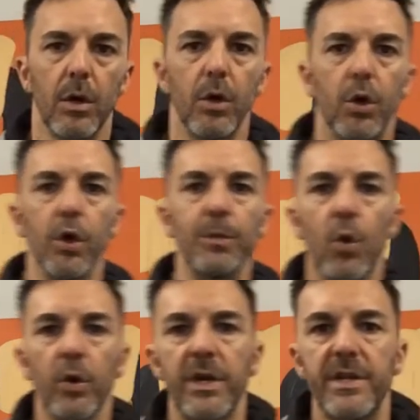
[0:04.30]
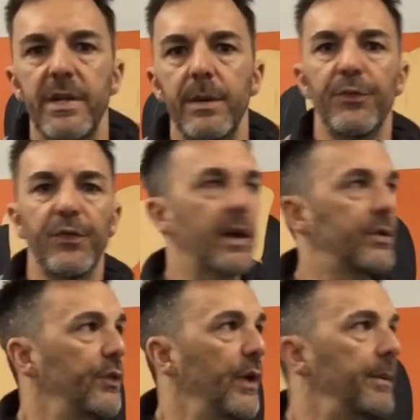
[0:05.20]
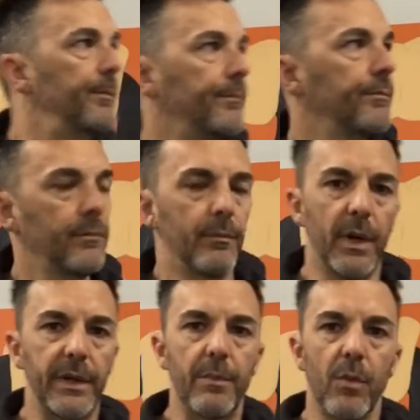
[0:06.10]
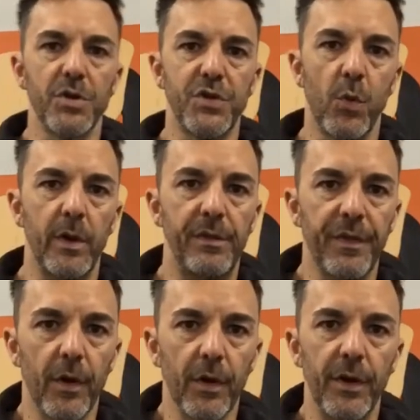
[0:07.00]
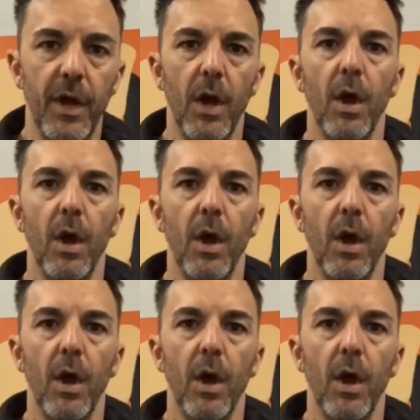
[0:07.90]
Good morning, Team FlexFit. Monday, March 23rd.